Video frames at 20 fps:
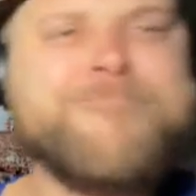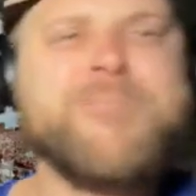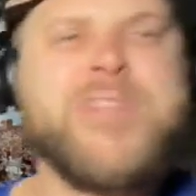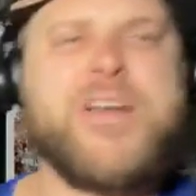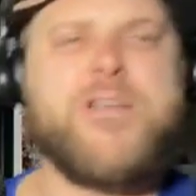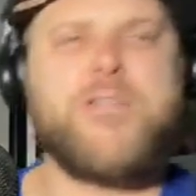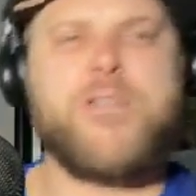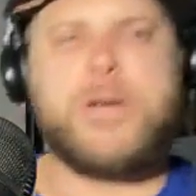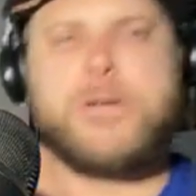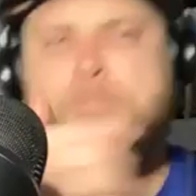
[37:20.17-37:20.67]

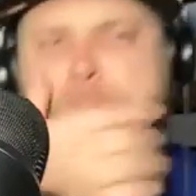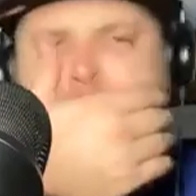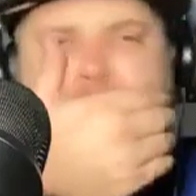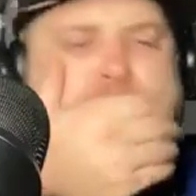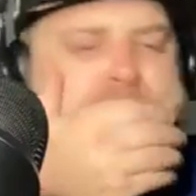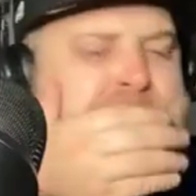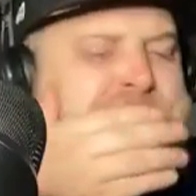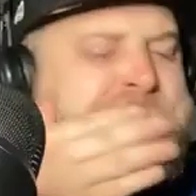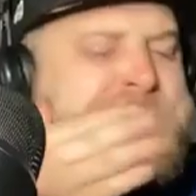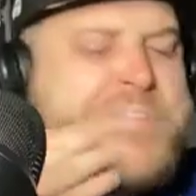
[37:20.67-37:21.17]
Yeah,
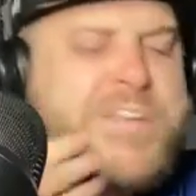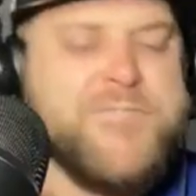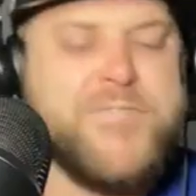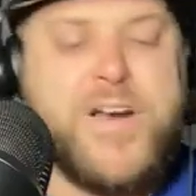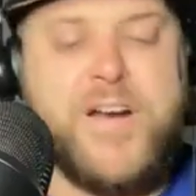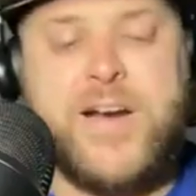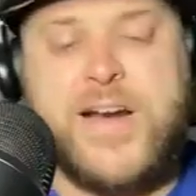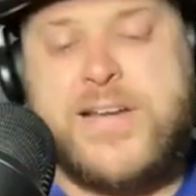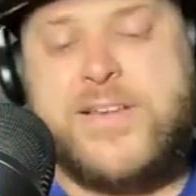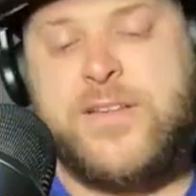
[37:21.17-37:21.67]

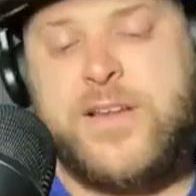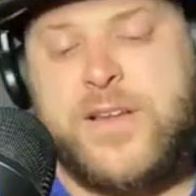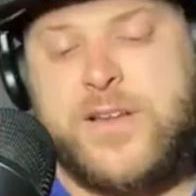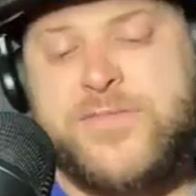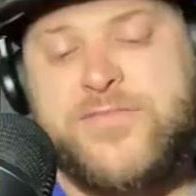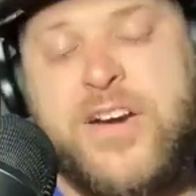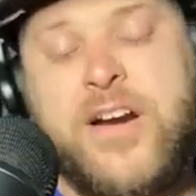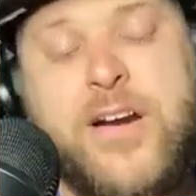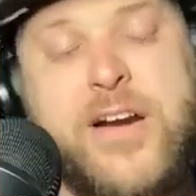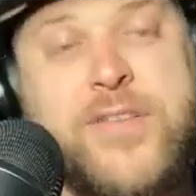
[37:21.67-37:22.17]
very,
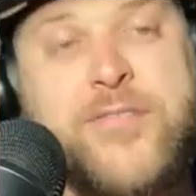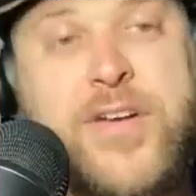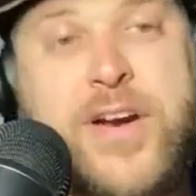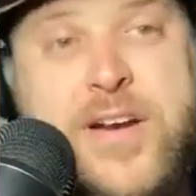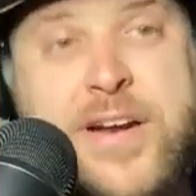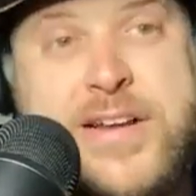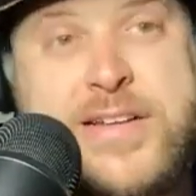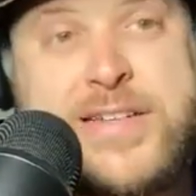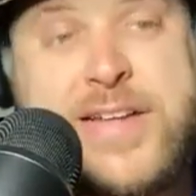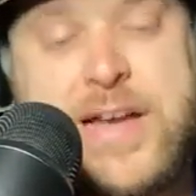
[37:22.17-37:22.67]
very,
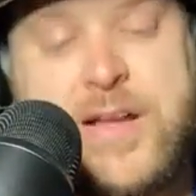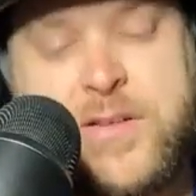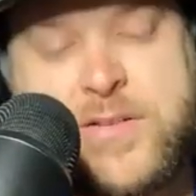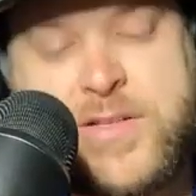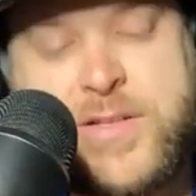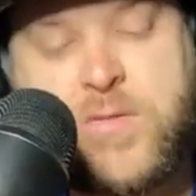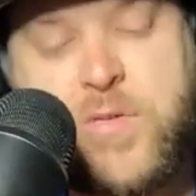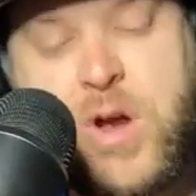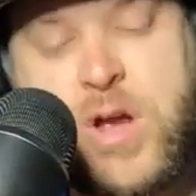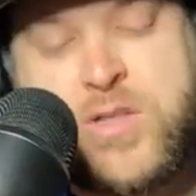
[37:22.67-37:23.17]
very
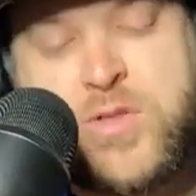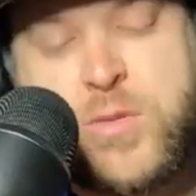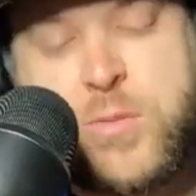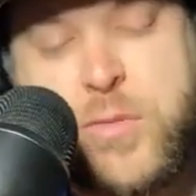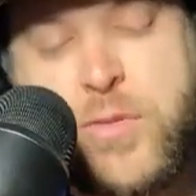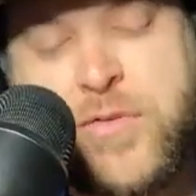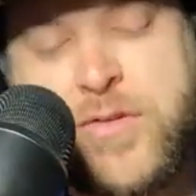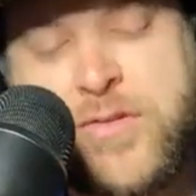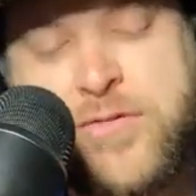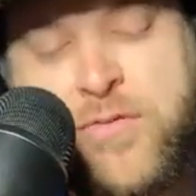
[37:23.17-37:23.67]
talented roster
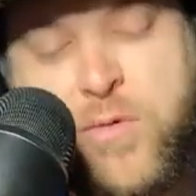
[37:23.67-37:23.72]
moving